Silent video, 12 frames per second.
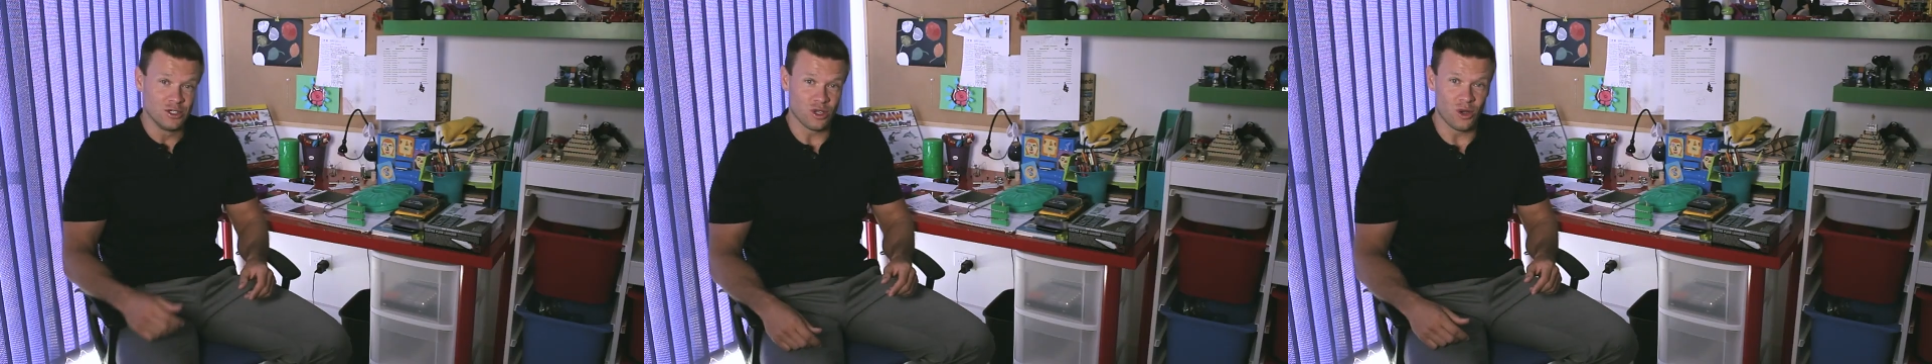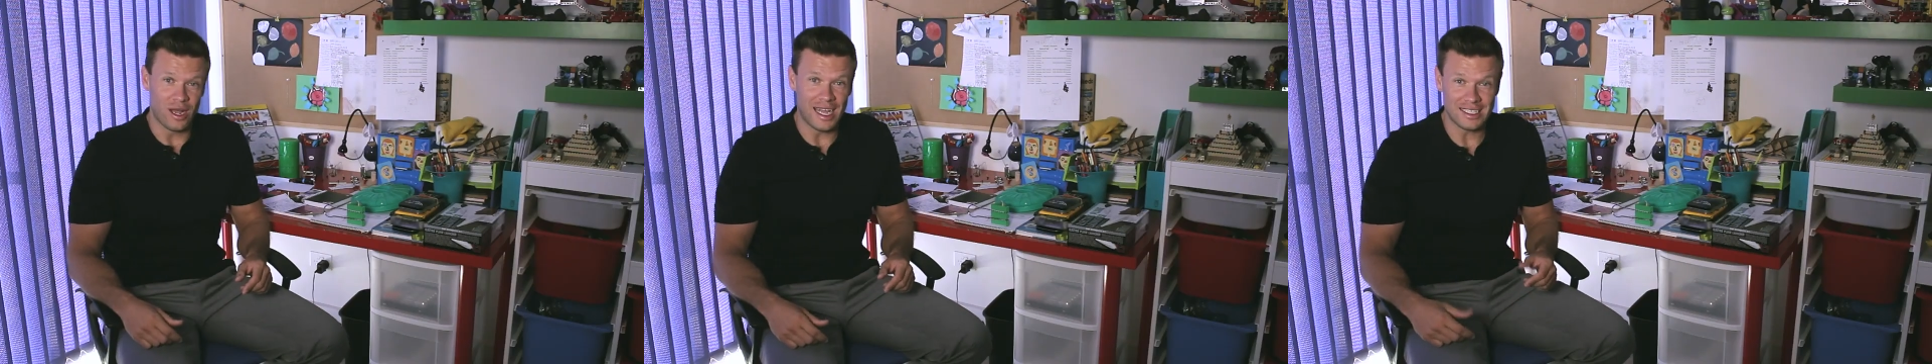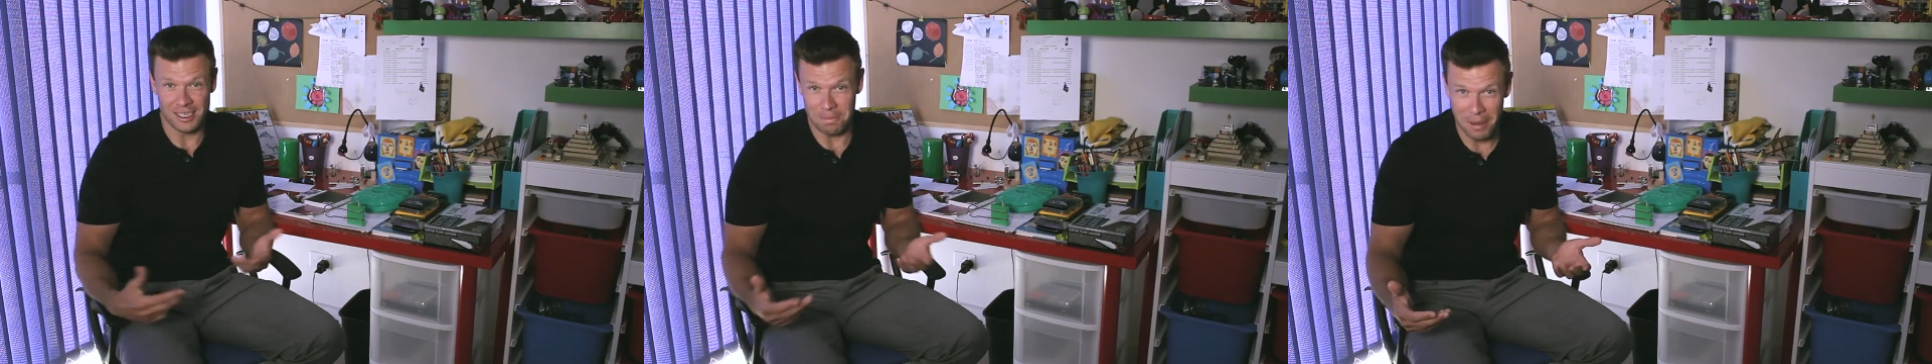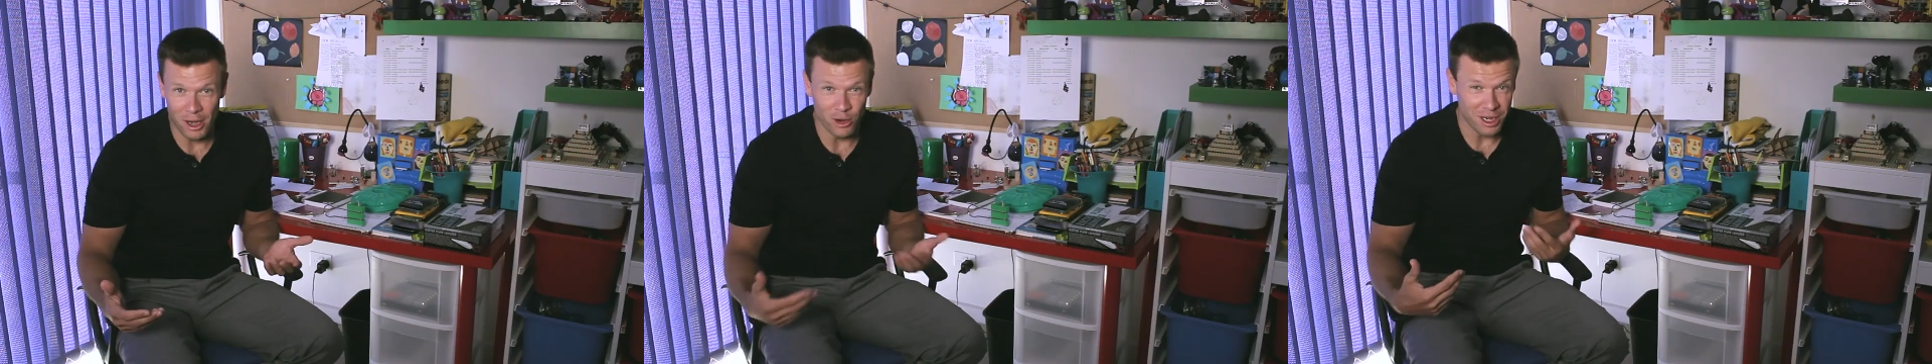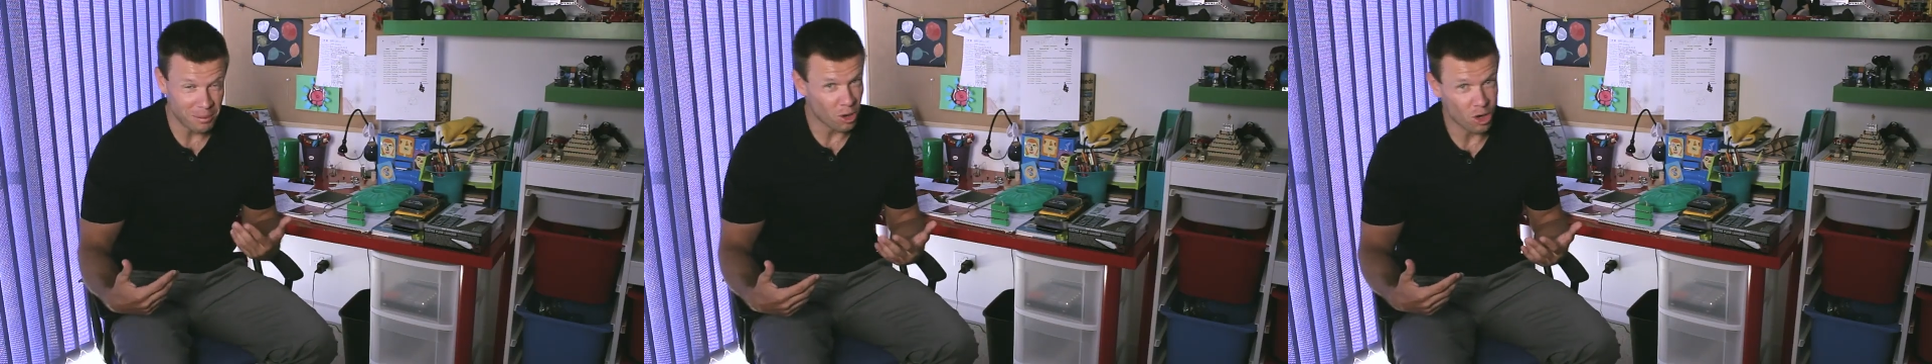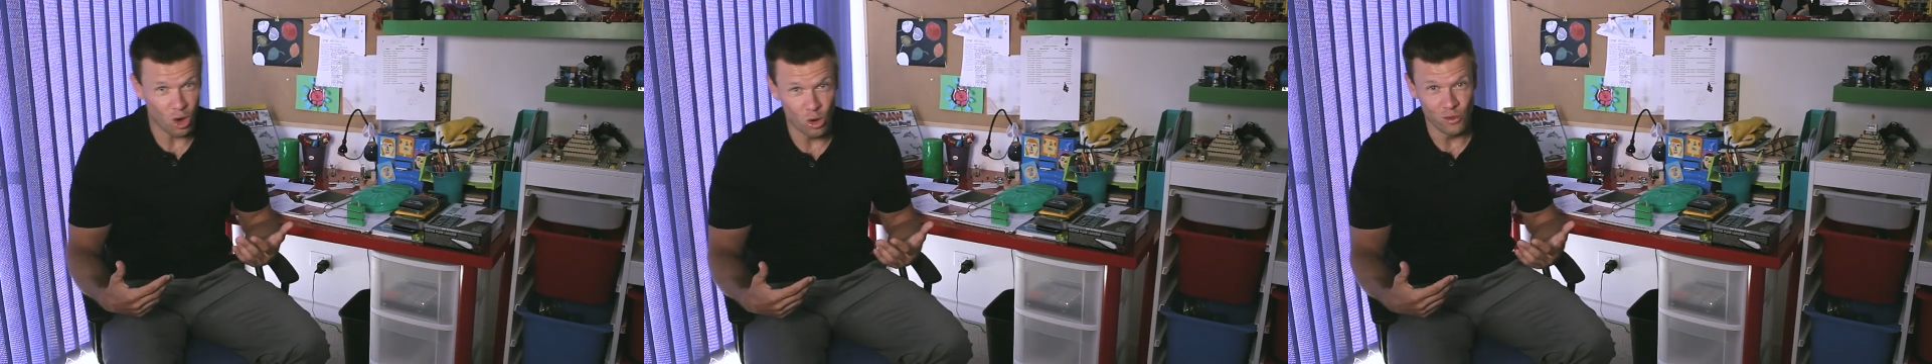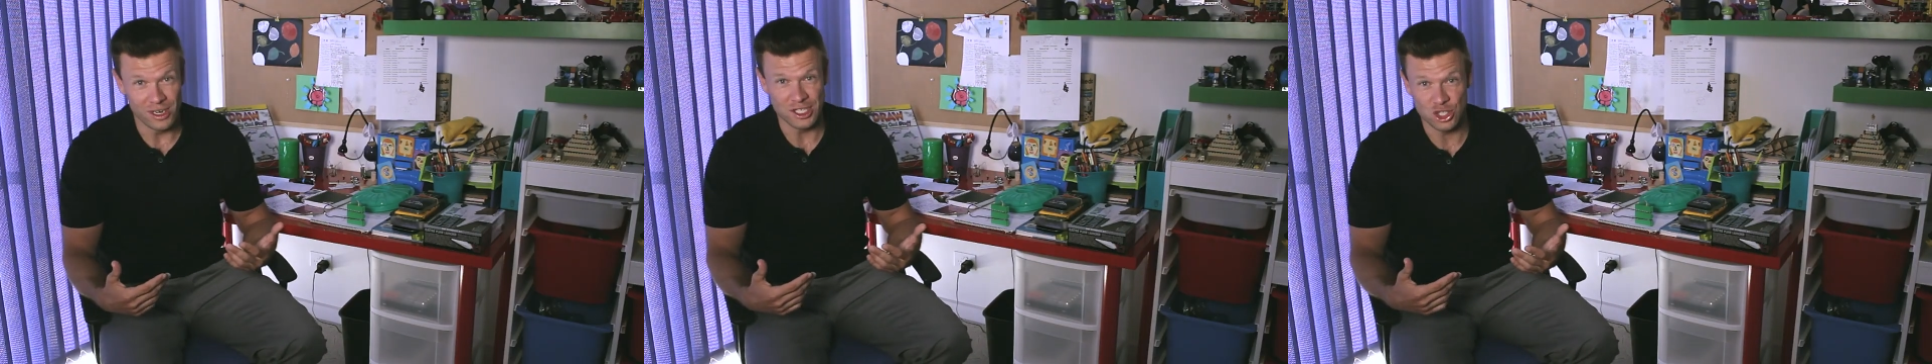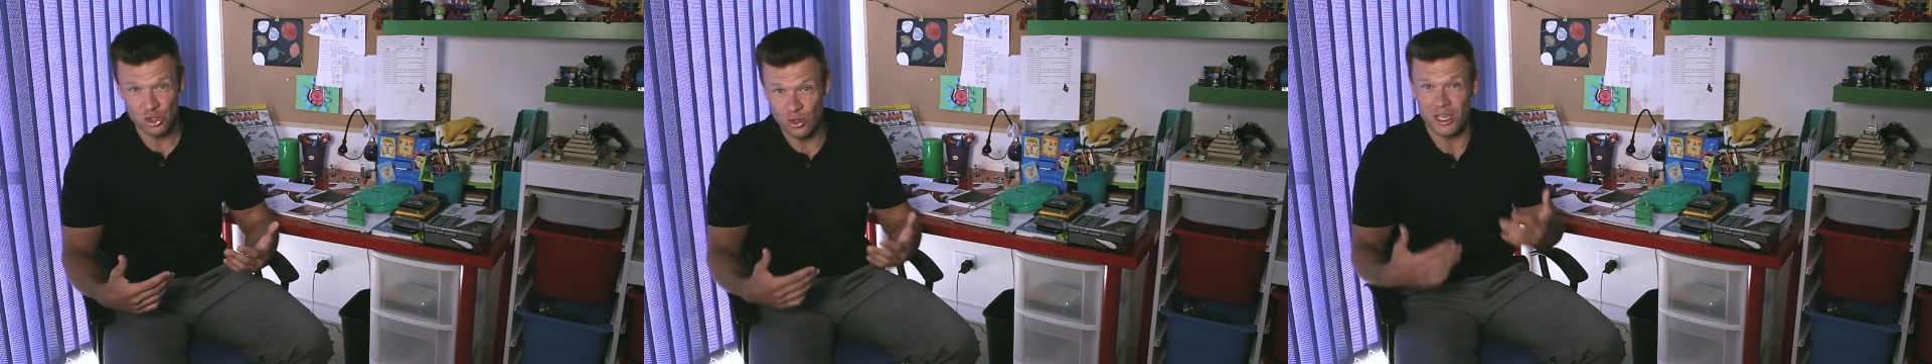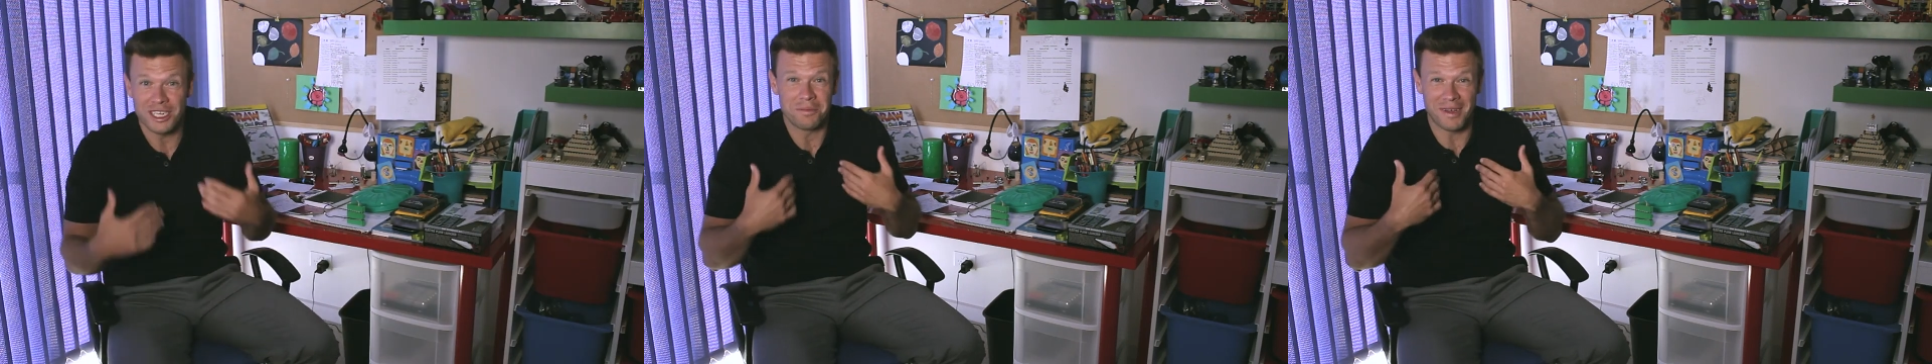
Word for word: So as a parent, I'm not overly strict,